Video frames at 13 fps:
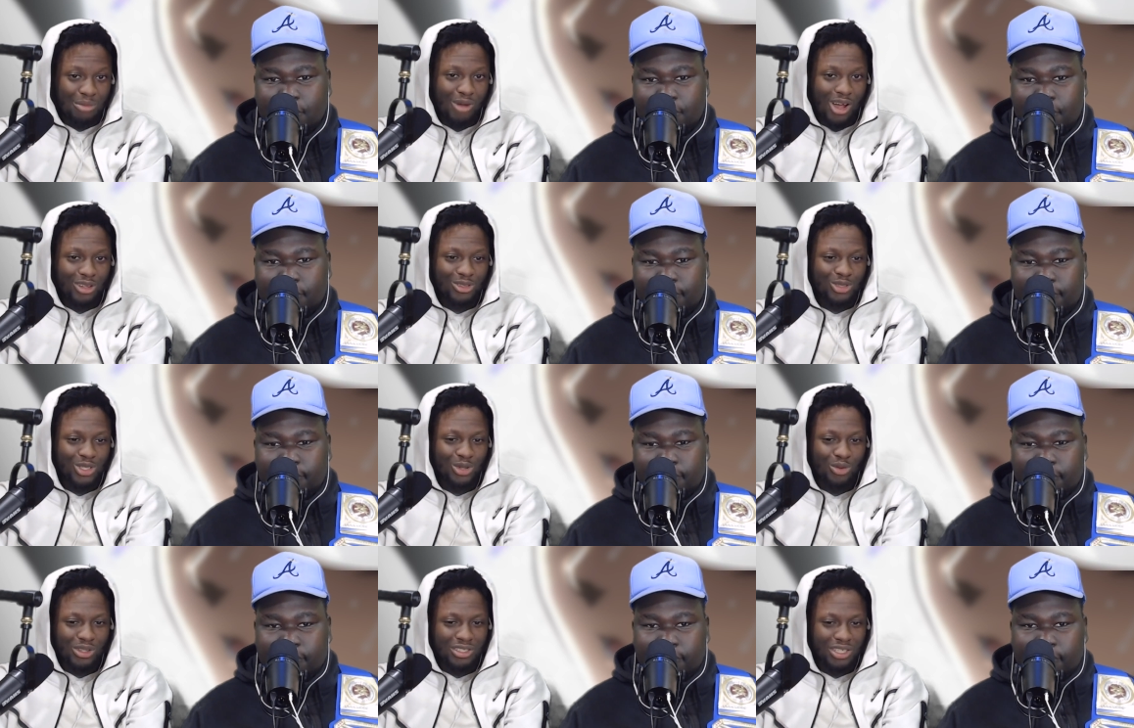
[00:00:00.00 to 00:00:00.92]
Speaker 1: monsters
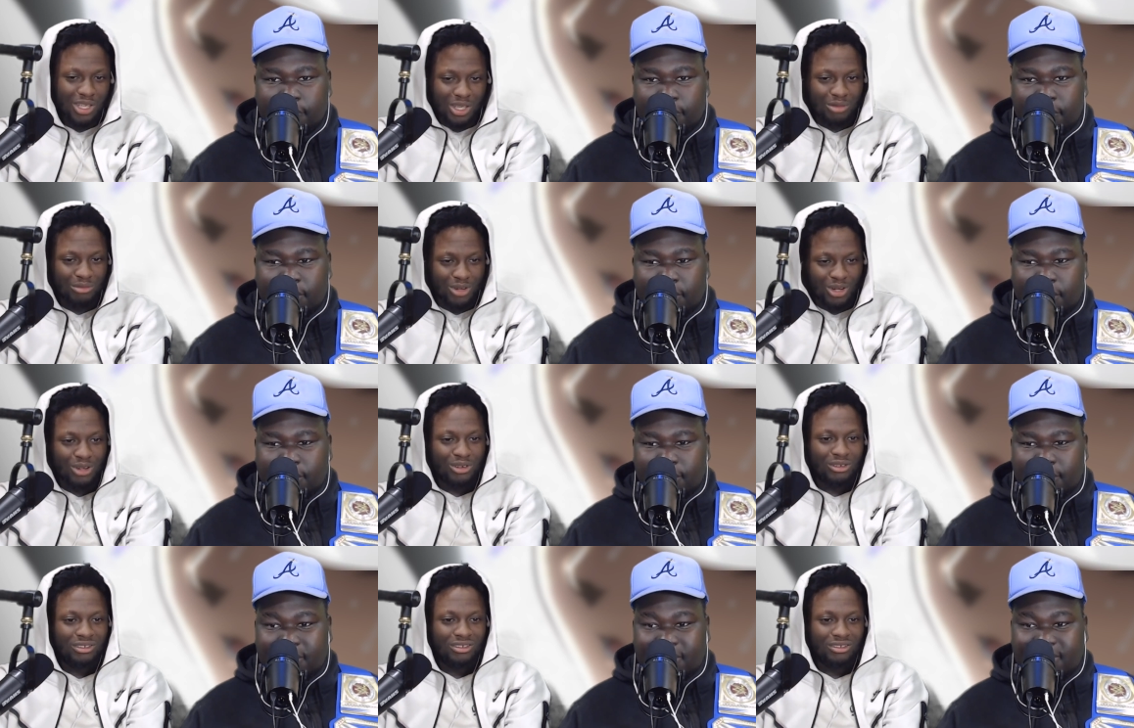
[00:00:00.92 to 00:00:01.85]
in one team,
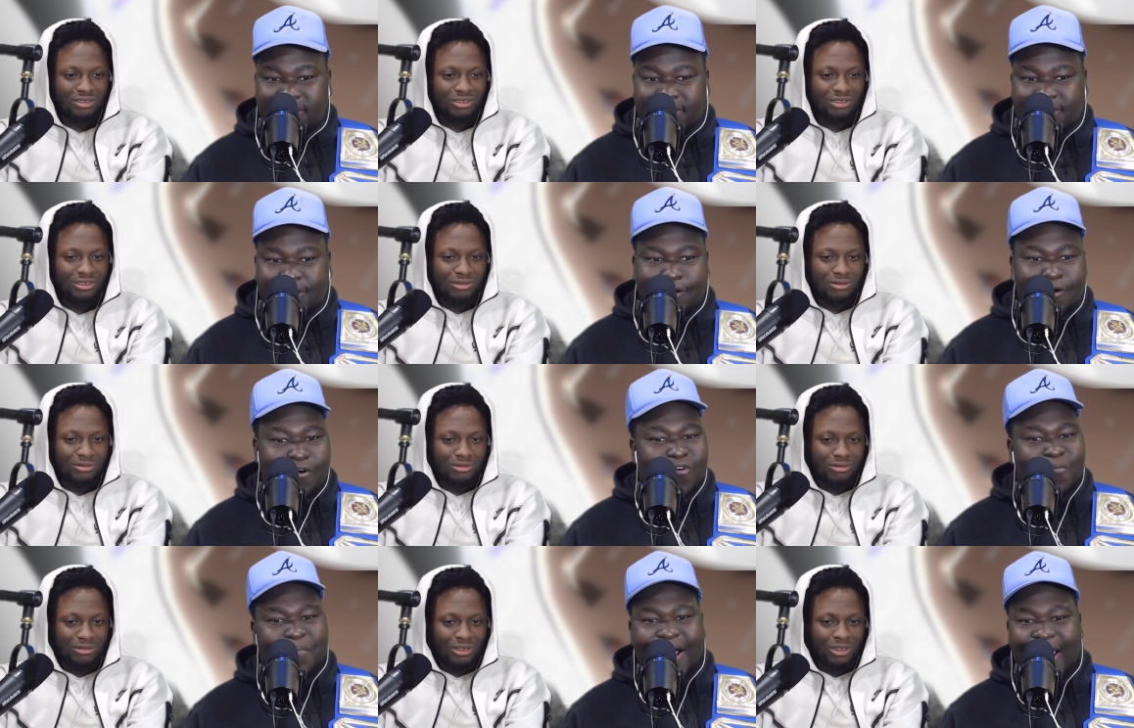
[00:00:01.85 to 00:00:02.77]
bro.
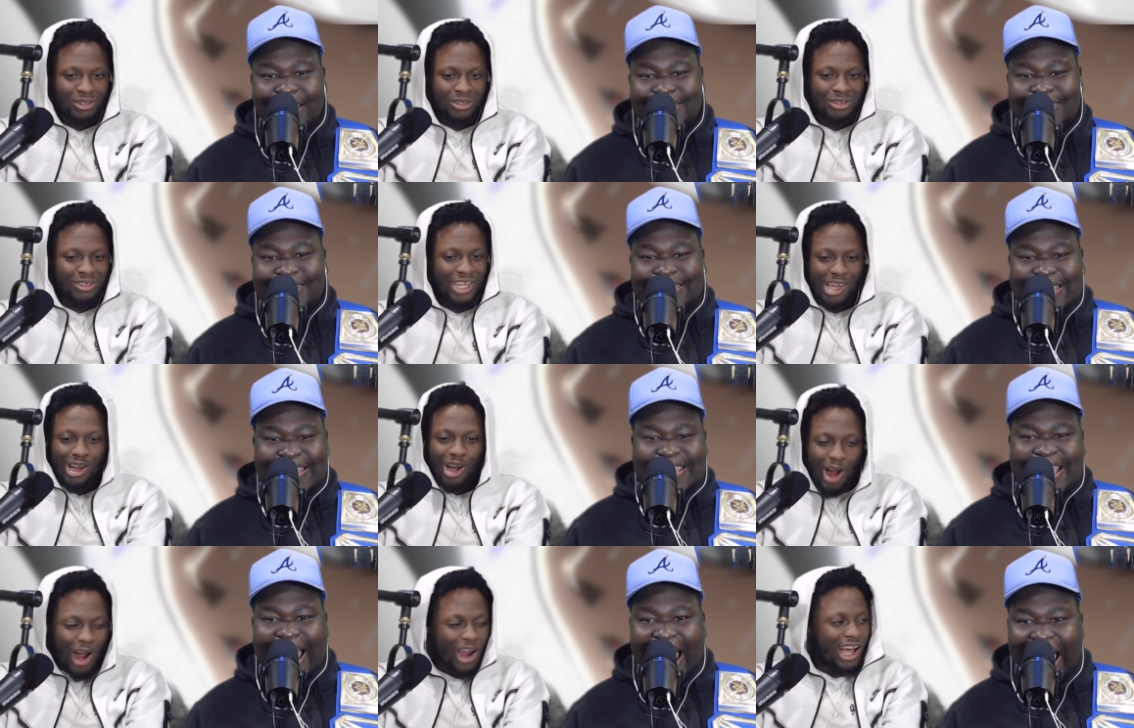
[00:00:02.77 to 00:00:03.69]
Oh my
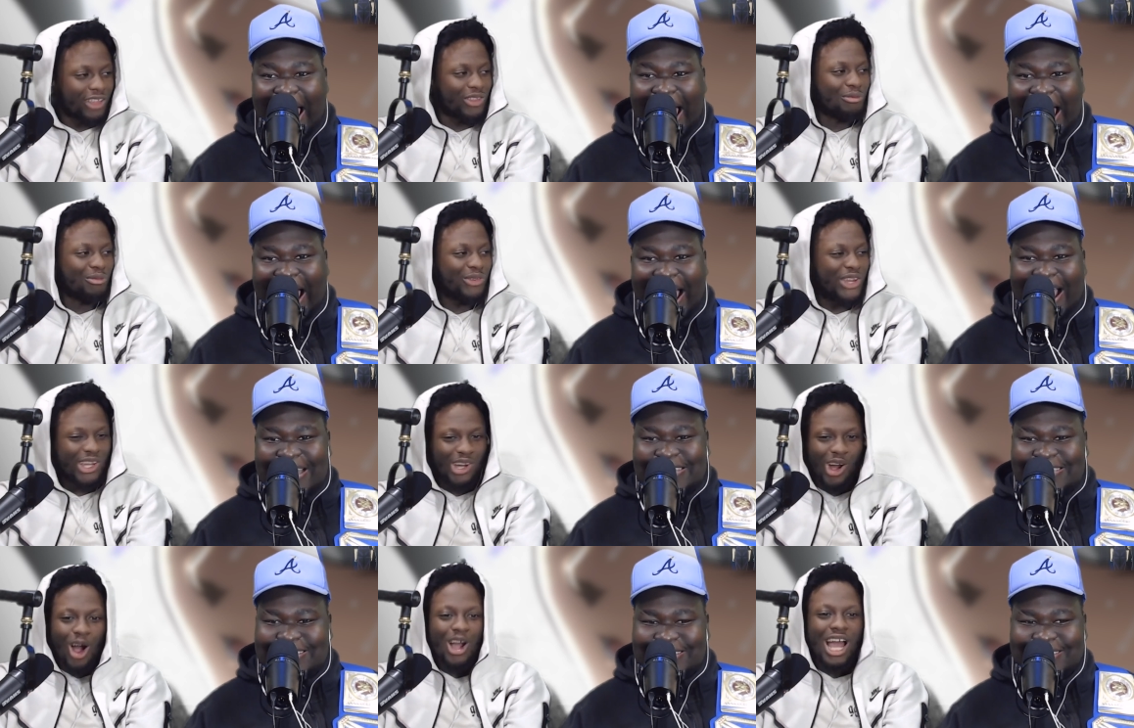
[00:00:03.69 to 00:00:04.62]
they
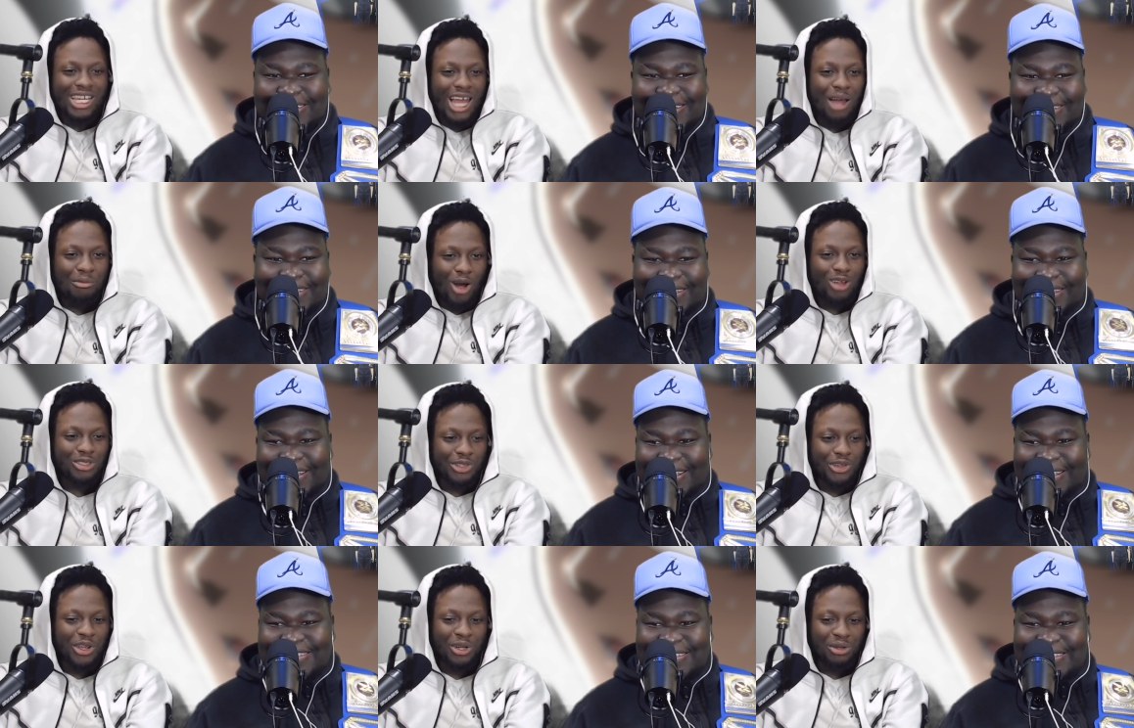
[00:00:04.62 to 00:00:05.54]
gosh! All got, that
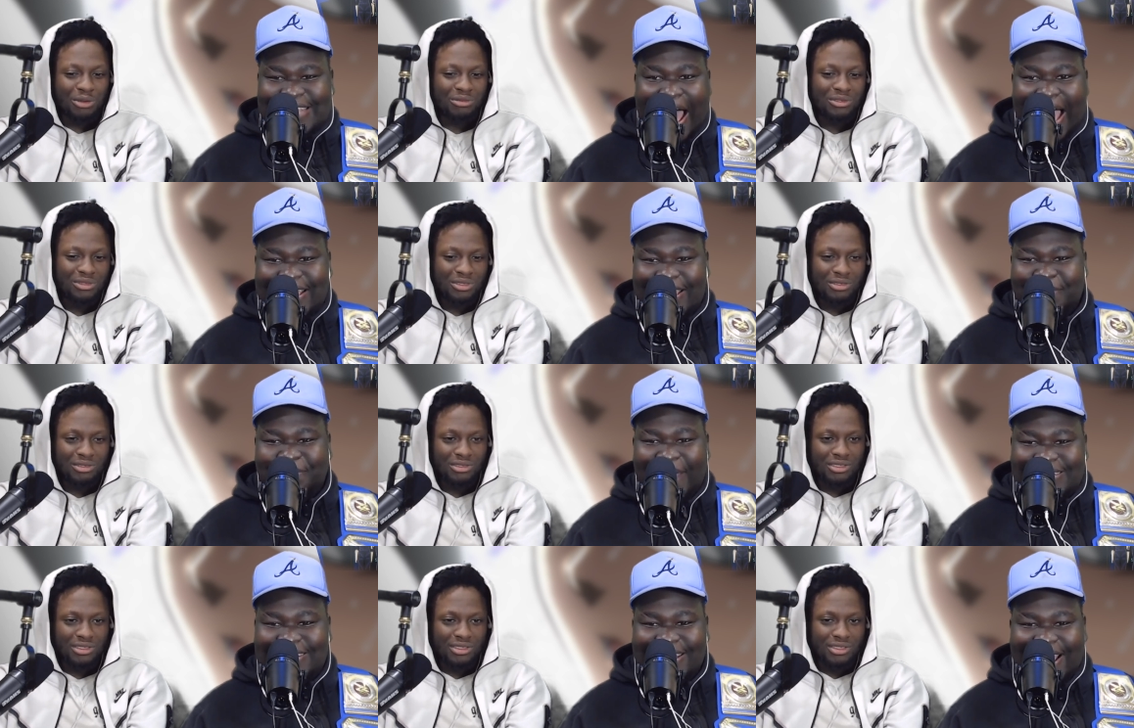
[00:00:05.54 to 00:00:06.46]
monster. Sagi
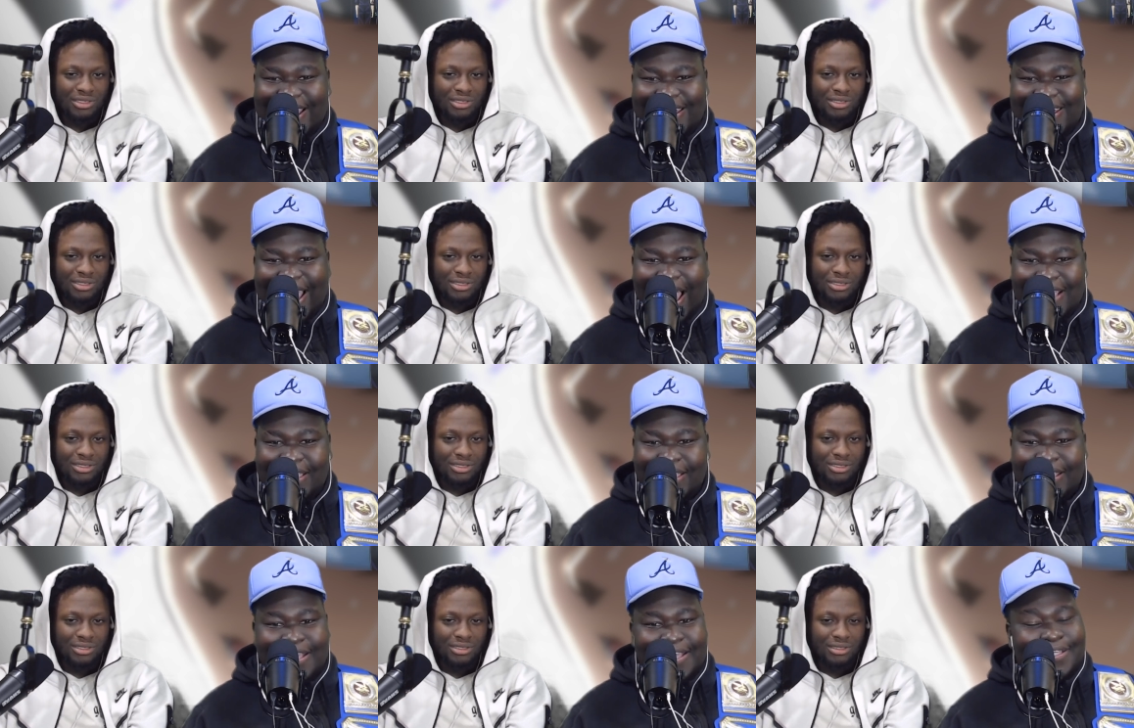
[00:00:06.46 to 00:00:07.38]
Speaker 2: Bachira Nagi.
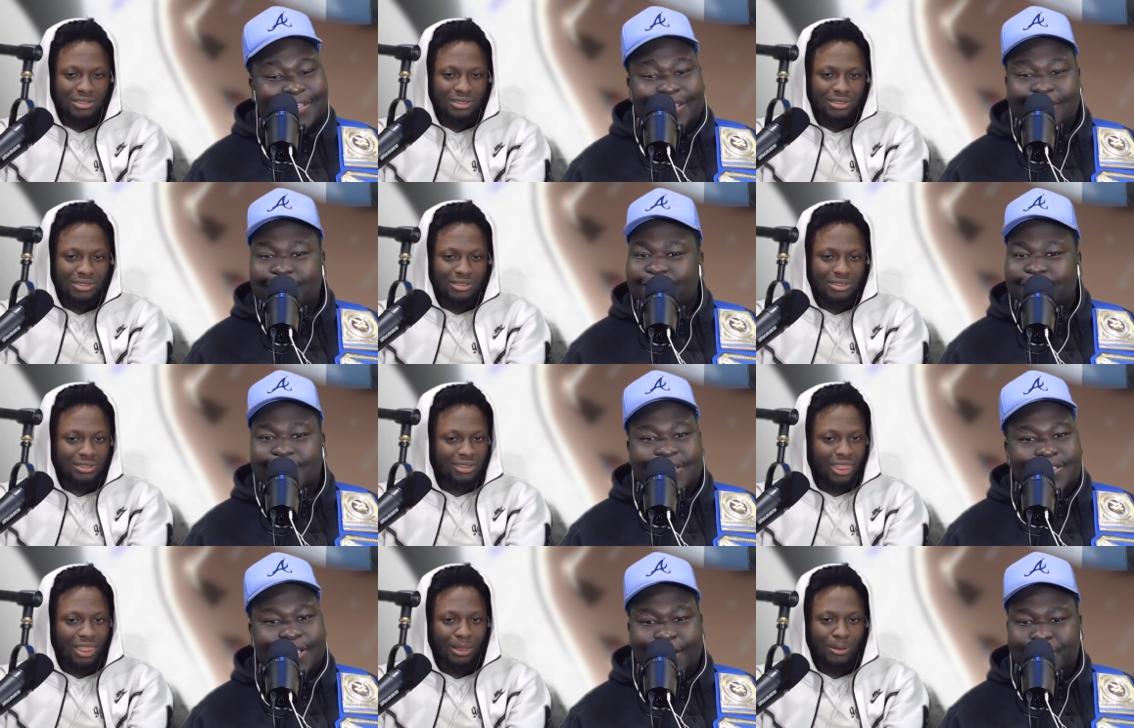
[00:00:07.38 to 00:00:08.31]
He
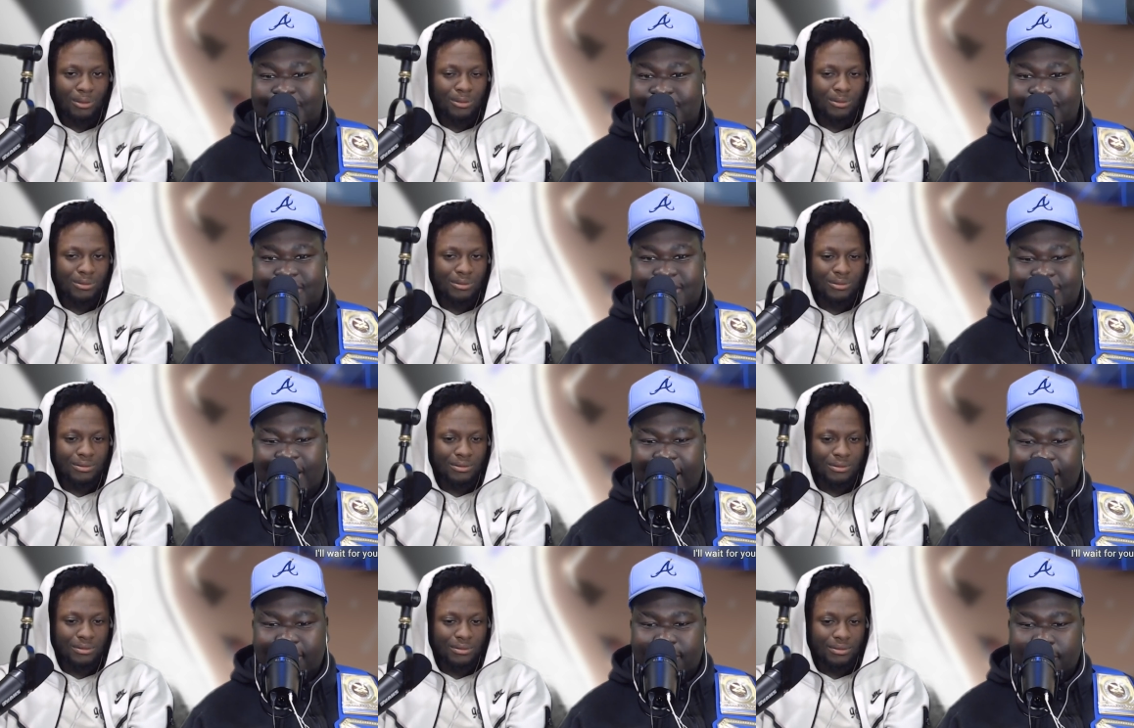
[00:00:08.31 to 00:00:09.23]
is
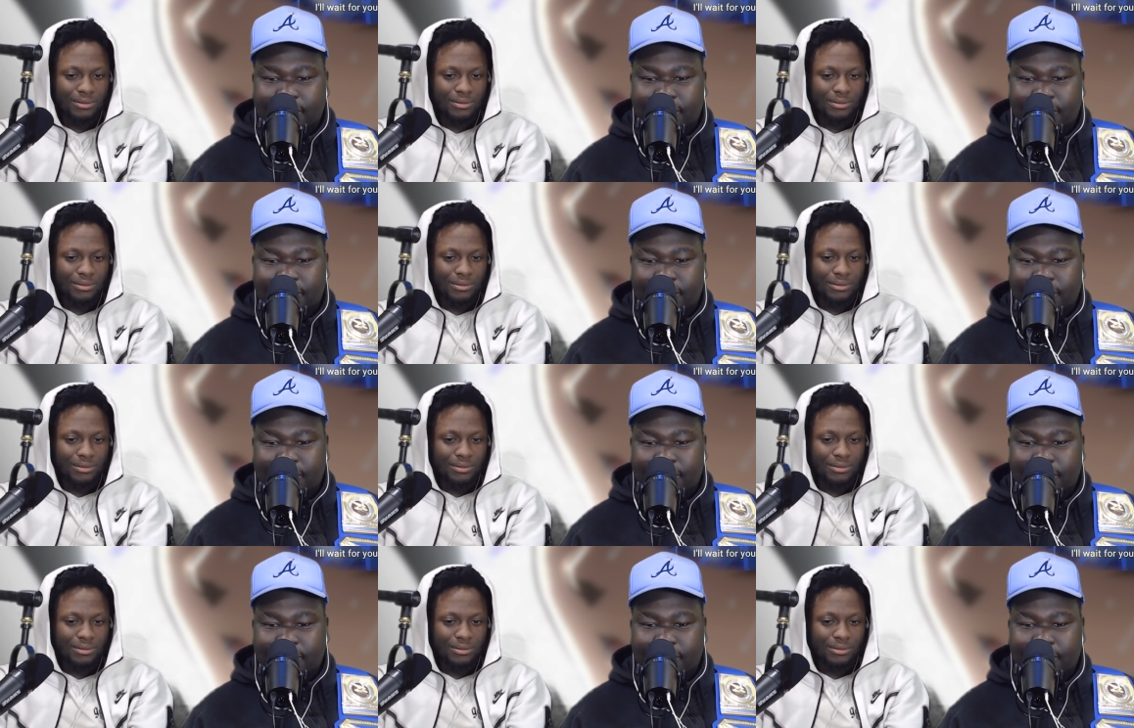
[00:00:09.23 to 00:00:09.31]
upset.